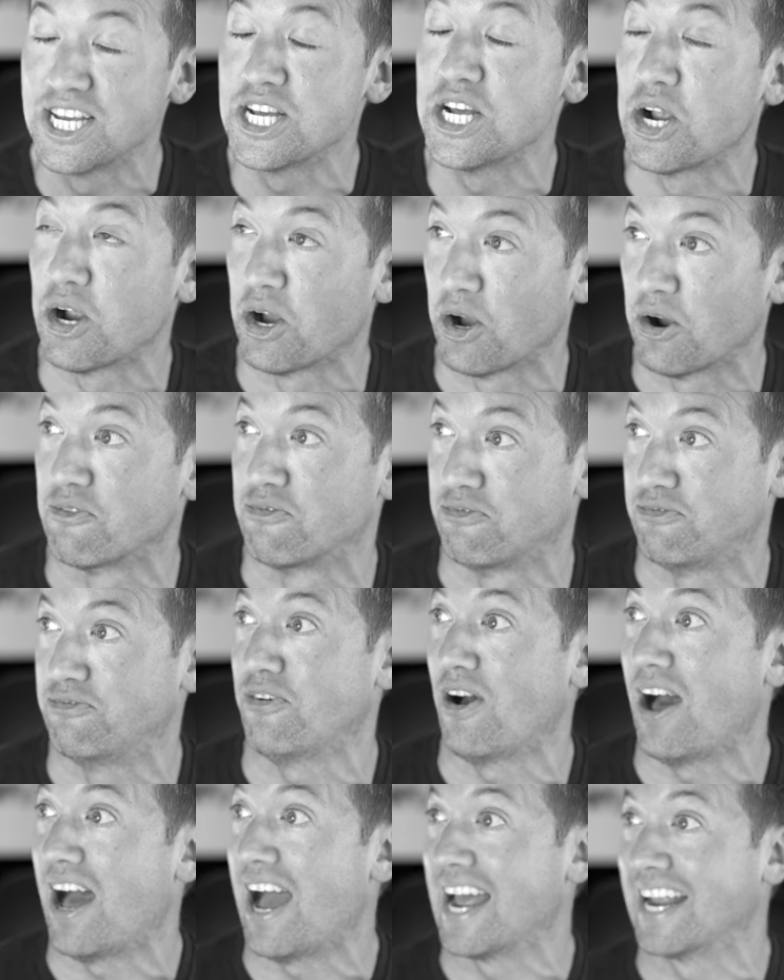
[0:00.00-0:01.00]
You're
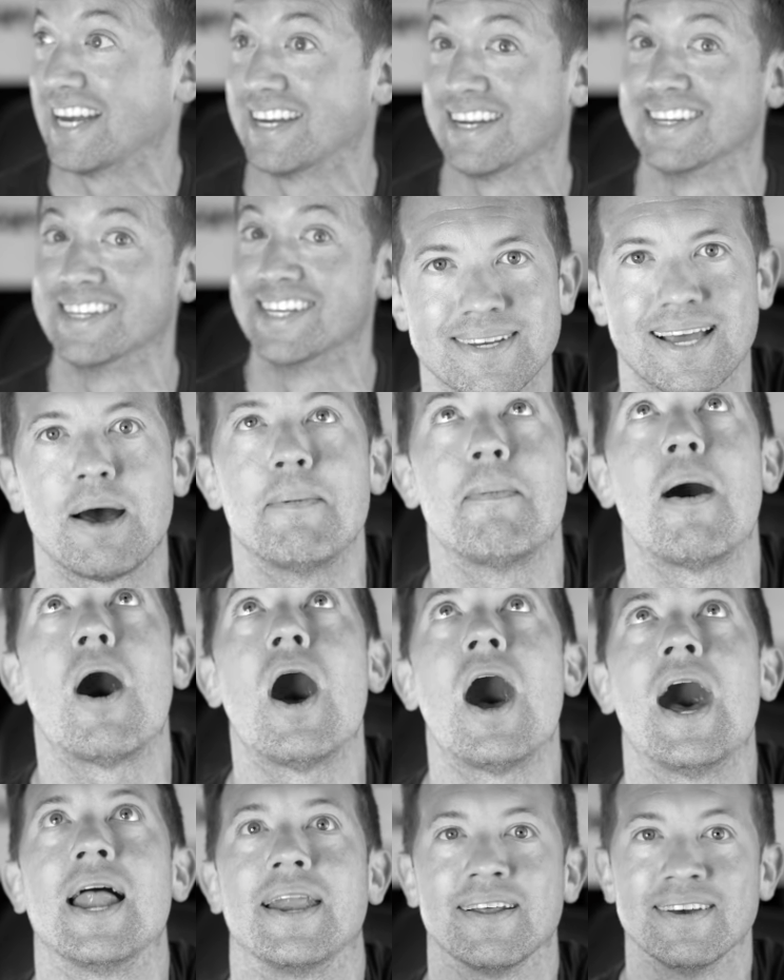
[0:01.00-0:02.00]
fine. Come
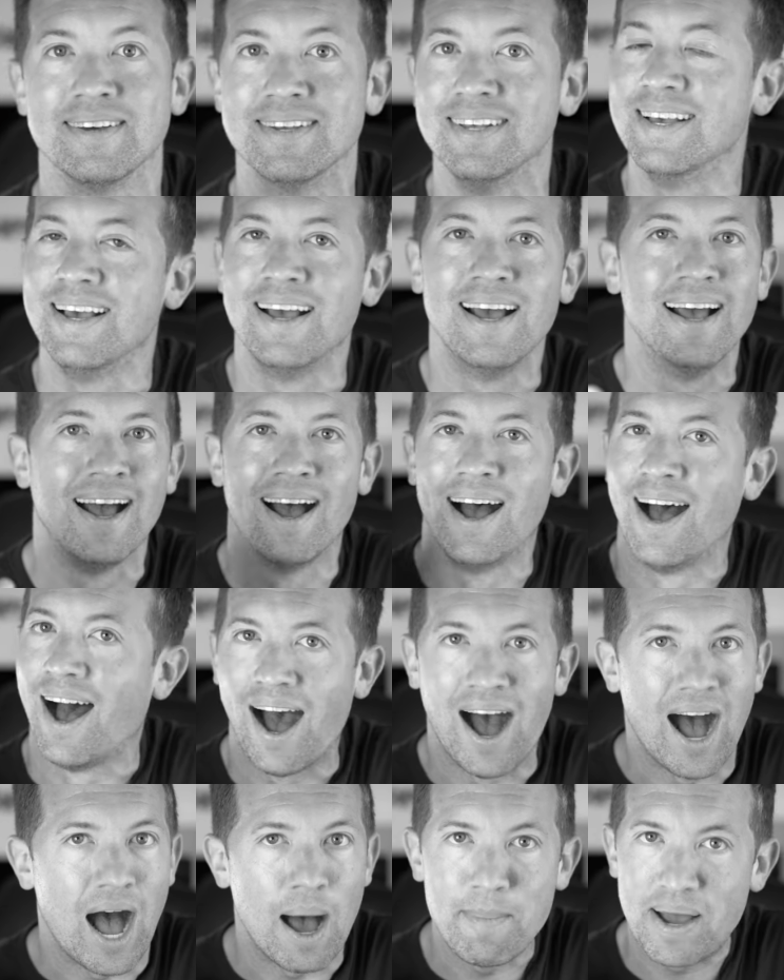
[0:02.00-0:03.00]
on.
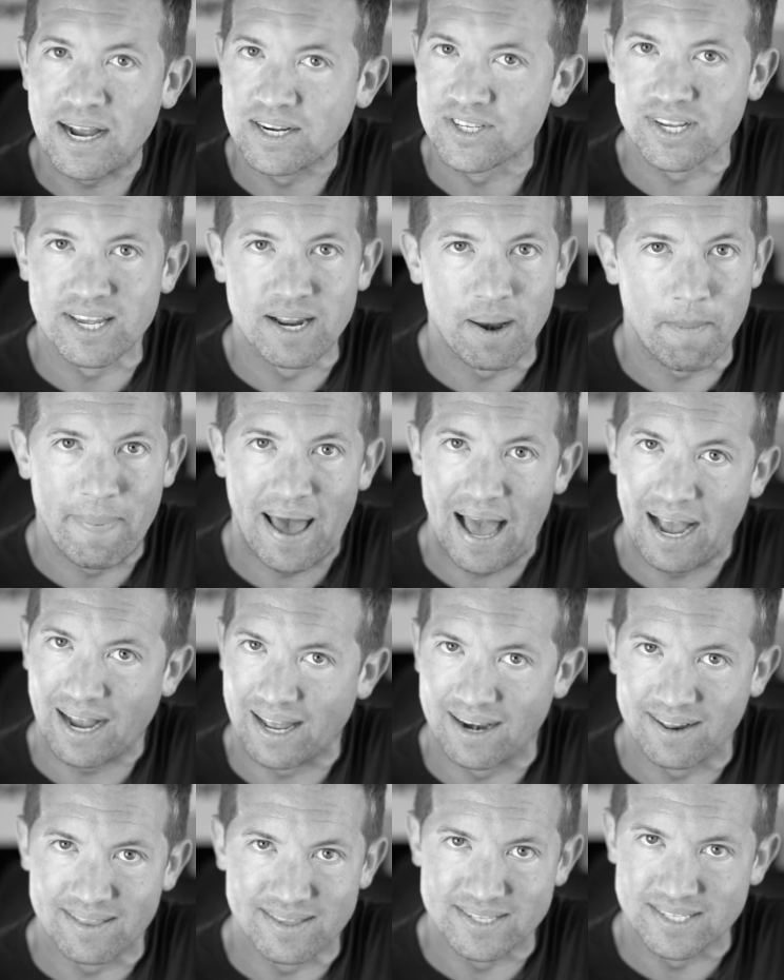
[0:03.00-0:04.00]
I'm actually gonna back
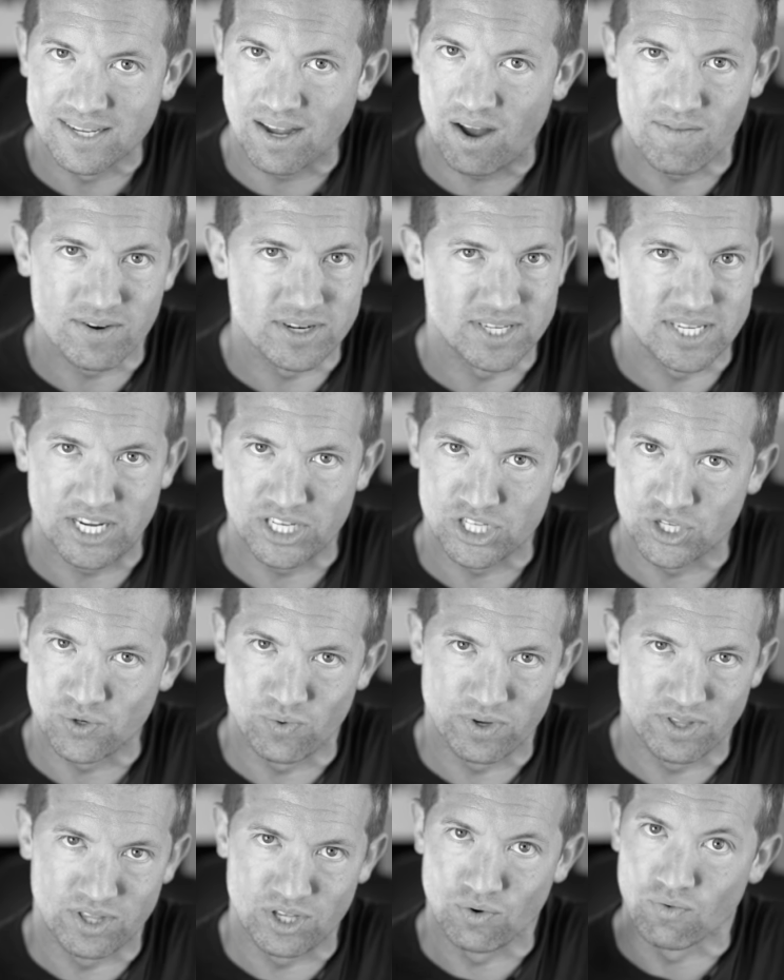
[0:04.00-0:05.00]
out of this conversation
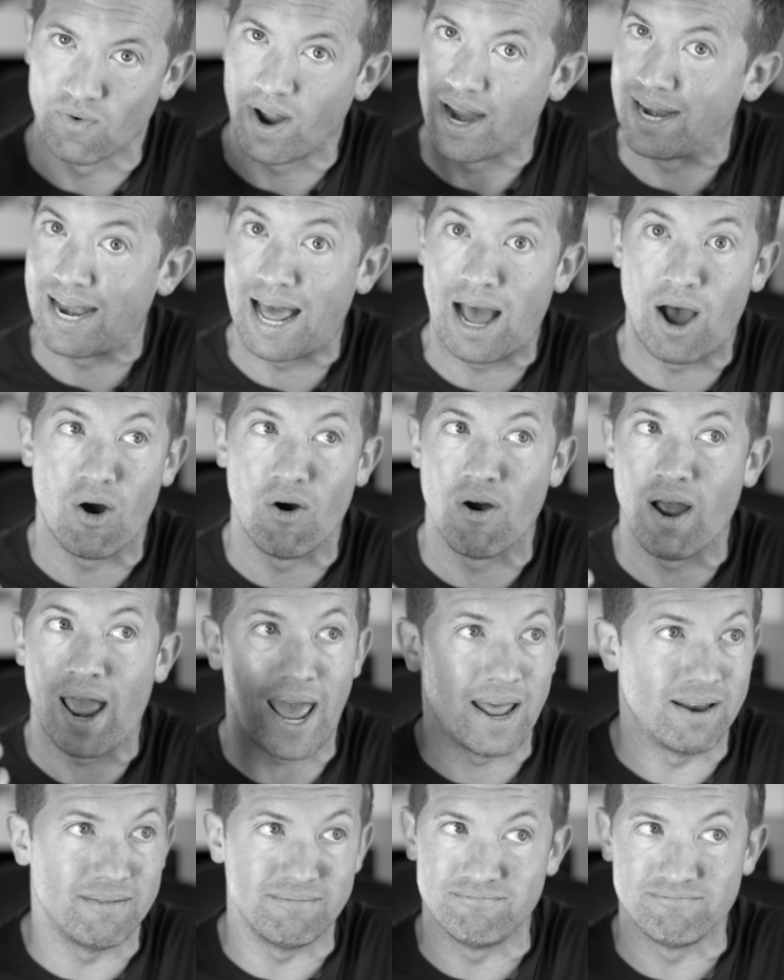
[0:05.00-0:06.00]
with you right now
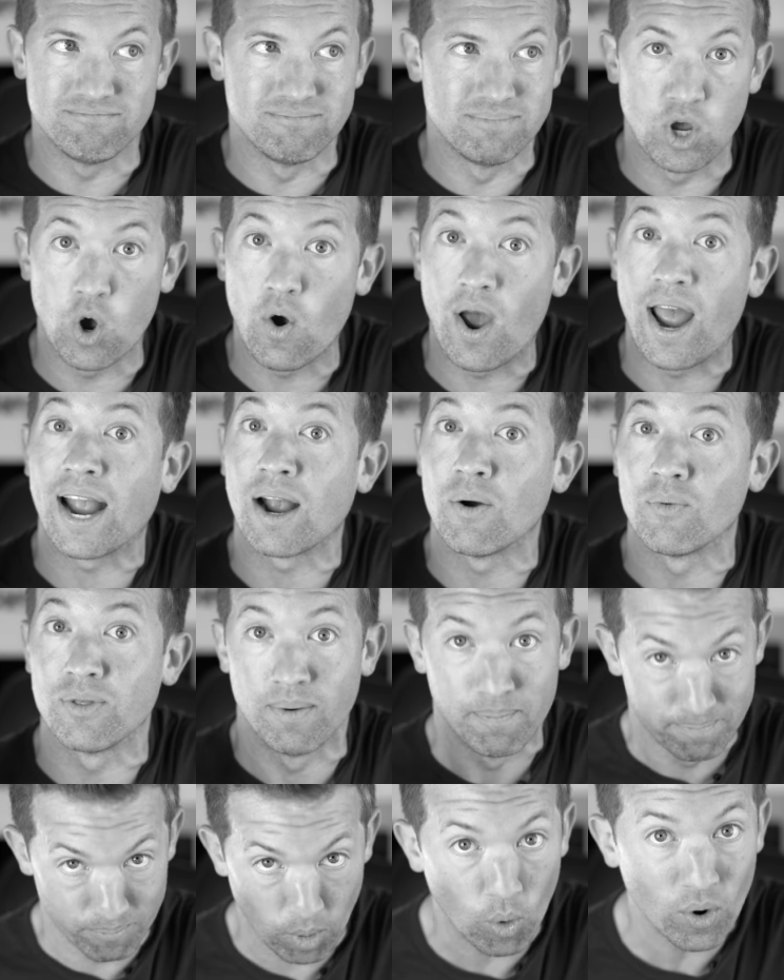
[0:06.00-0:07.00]
and go hang out with
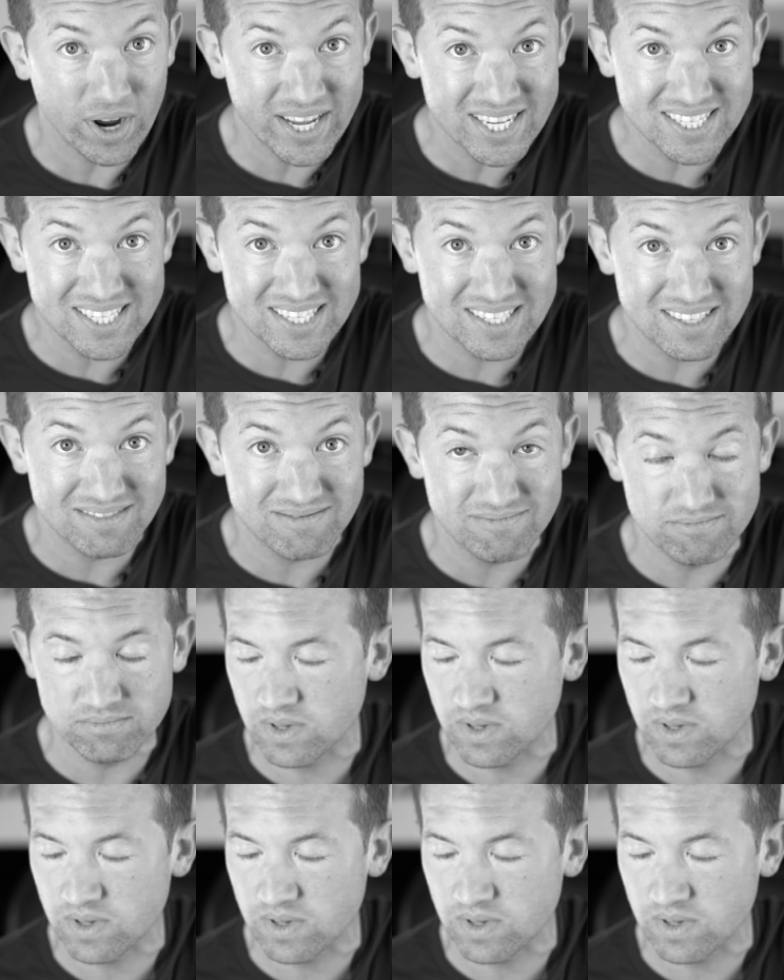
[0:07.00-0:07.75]
the boys